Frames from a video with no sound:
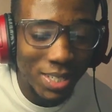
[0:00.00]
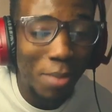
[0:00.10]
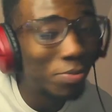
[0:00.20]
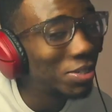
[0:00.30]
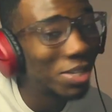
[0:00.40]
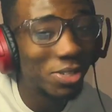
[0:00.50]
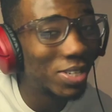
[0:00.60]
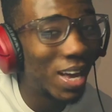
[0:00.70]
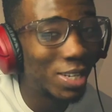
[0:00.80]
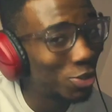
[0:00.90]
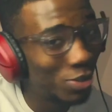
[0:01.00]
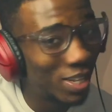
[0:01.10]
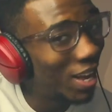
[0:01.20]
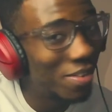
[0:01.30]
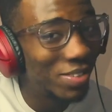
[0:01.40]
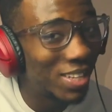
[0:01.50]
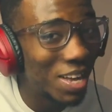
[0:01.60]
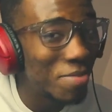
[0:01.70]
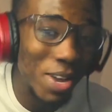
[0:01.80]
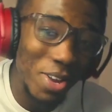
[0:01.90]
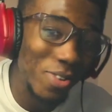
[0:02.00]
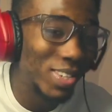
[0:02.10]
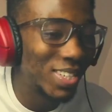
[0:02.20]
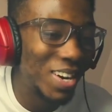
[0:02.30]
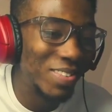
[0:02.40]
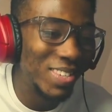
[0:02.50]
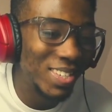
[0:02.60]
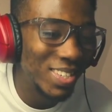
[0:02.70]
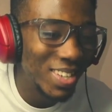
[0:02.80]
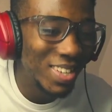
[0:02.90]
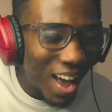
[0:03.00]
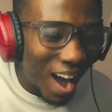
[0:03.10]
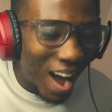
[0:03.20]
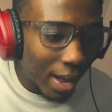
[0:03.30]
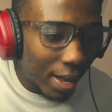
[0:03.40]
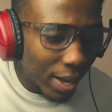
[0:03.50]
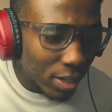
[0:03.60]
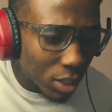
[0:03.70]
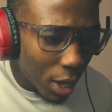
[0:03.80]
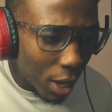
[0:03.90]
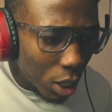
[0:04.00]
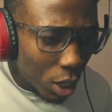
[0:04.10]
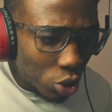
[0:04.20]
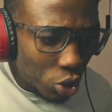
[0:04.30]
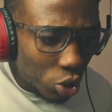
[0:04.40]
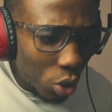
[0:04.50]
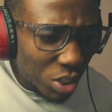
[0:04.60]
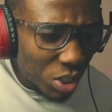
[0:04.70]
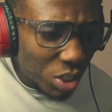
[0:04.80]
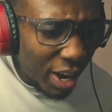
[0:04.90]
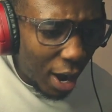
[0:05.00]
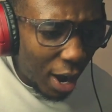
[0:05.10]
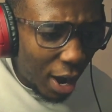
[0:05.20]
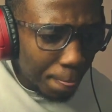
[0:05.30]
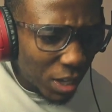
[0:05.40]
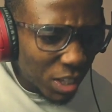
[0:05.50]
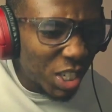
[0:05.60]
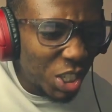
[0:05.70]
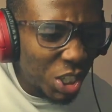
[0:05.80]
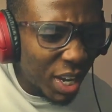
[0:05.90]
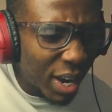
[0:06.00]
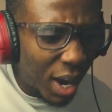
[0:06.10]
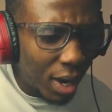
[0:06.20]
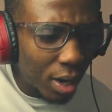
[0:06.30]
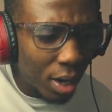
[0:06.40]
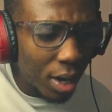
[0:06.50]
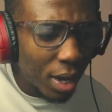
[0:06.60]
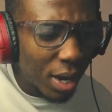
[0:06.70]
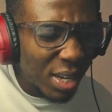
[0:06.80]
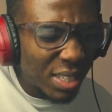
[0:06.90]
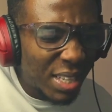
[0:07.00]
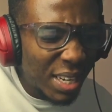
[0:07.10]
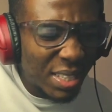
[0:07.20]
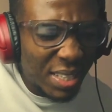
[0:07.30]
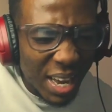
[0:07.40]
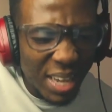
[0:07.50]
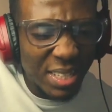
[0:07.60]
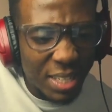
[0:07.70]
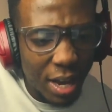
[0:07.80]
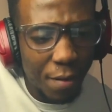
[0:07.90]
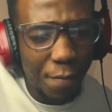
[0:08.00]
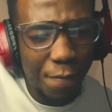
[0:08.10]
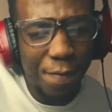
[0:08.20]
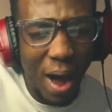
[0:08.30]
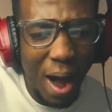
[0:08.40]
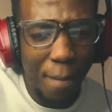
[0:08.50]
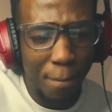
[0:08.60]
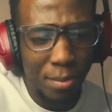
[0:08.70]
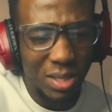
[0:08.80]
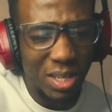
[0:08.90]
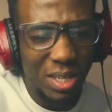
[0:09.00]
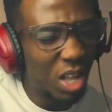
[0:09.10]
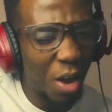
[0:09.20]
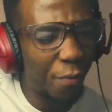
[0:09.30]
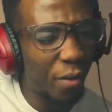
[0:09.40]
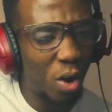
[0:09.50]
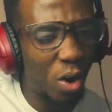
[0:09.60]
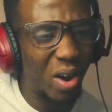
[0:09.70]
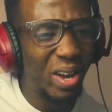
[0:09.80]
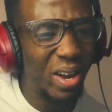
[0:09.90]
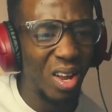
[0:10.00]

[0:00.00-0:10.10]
I appreciate you guys all day, every day, man. You know what time it is. Alright, guys. Juno Jenna, Di Genna. Detente, fam, this different already.